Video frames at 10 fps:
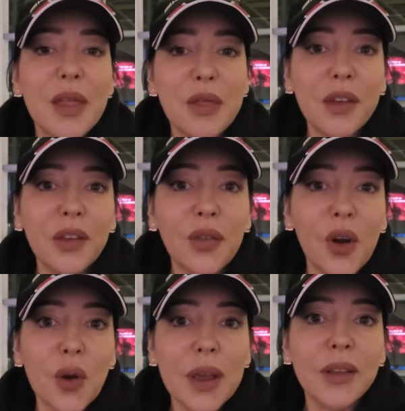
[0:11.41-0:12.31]
This
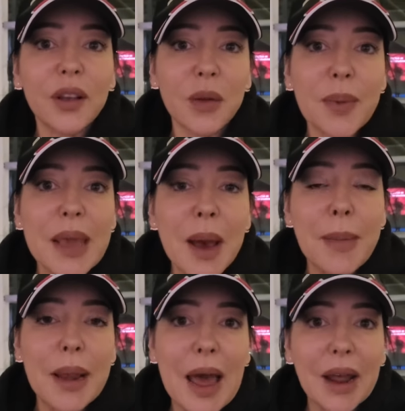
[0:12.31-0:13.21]
vlog is going to be a
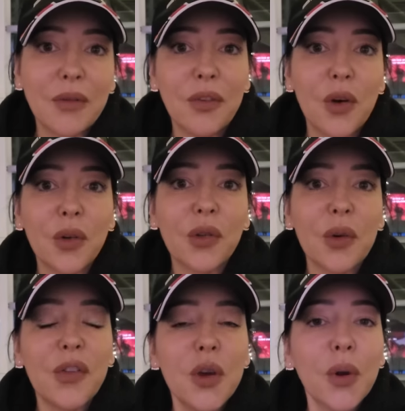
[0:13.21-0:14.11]
Milan vlog, so
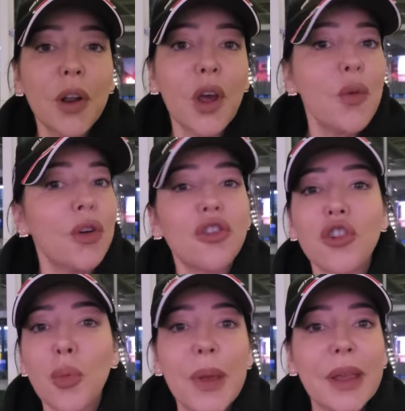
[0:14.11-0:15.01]
if you want to know what
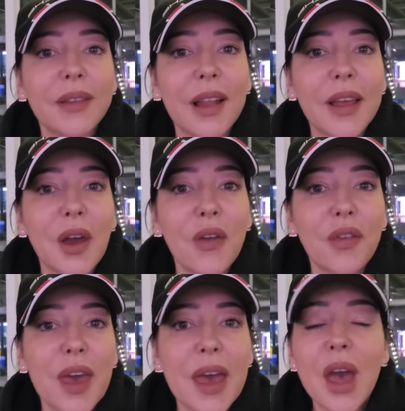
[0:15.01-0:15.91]
shopping is like
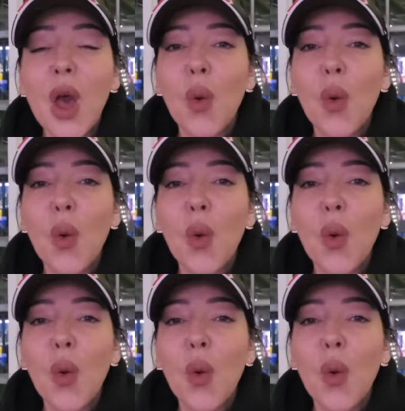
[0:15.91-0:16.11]
over there,